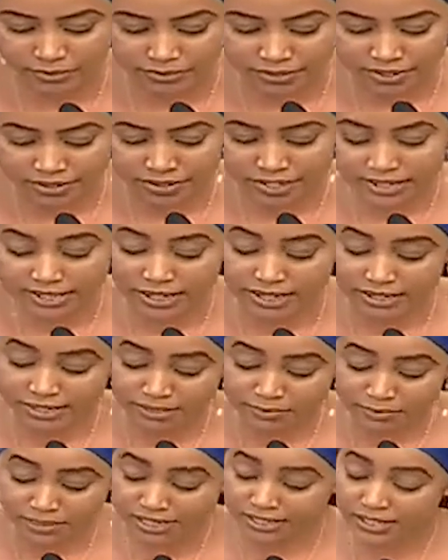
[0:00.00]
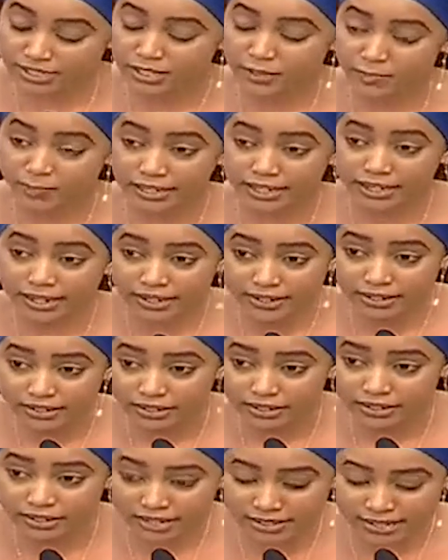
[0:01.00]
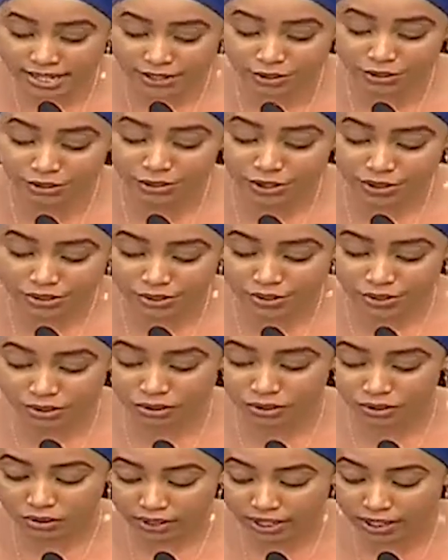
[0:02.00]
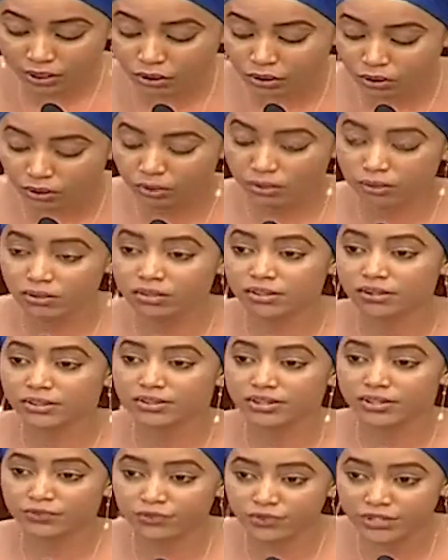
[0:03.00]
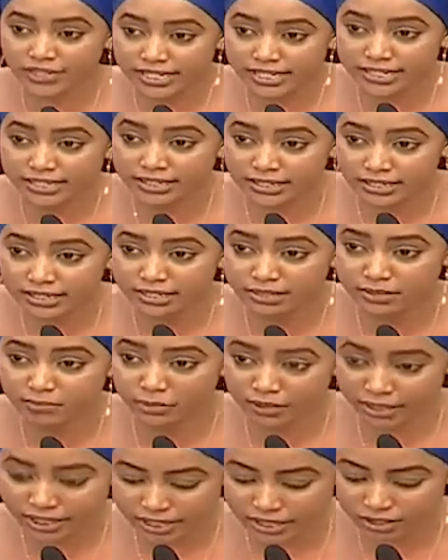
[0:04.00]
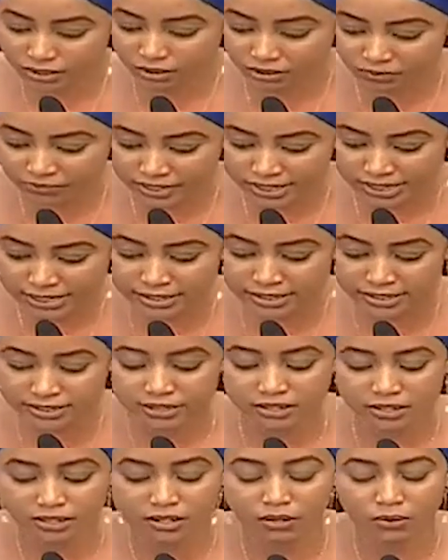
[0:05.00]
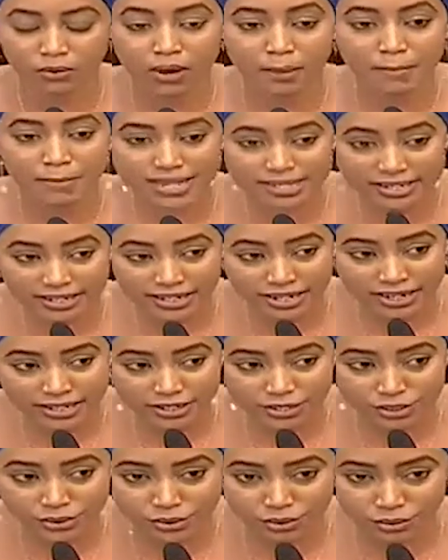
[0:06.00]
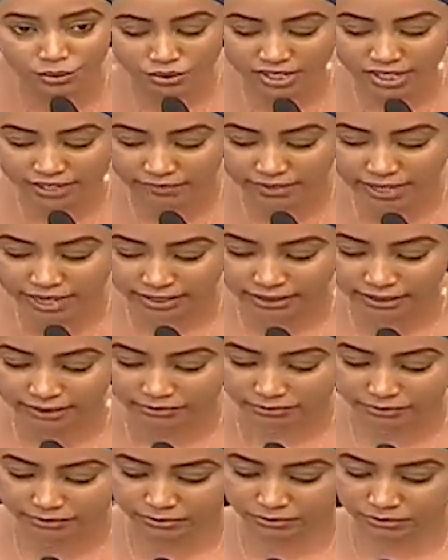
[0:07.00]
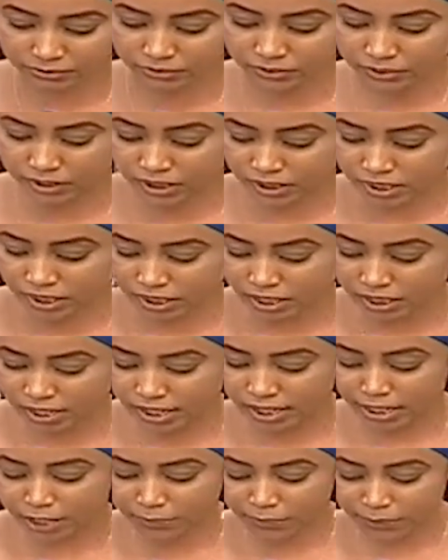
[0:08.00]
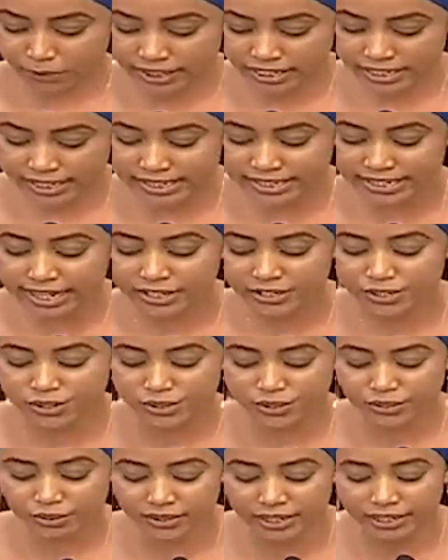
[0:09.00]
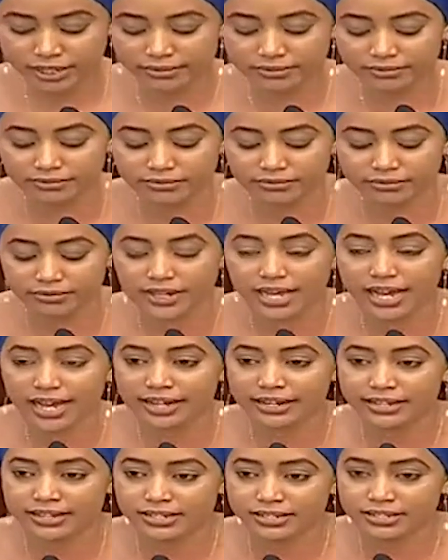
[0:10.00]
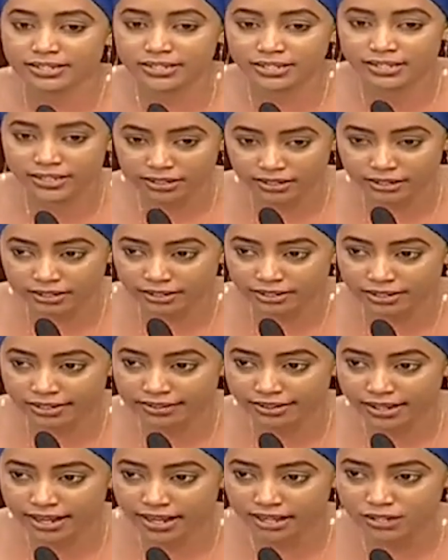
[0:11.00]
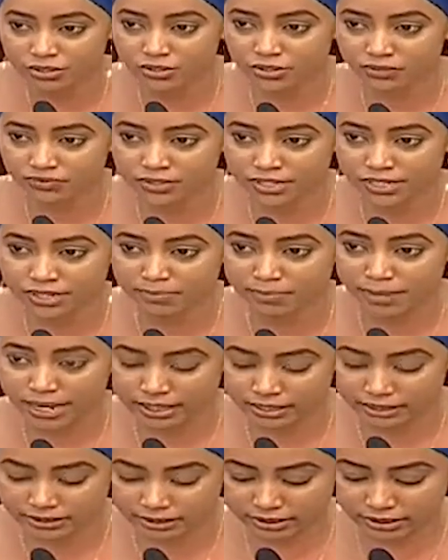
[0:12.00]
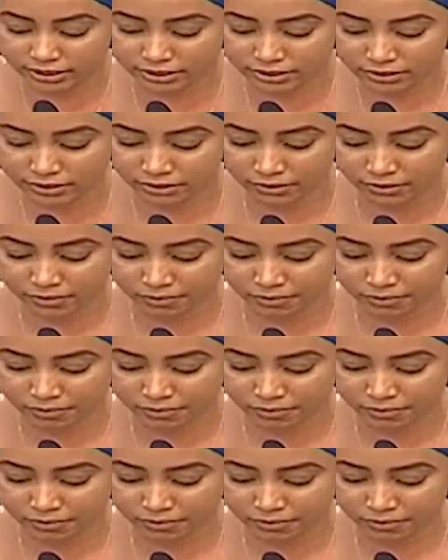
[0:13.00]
The result, Mr. Speaker, is that not so long ago, the 46 police officers were massacred in Suguta Valley and police guns stolen and are still in the hands of these bandits.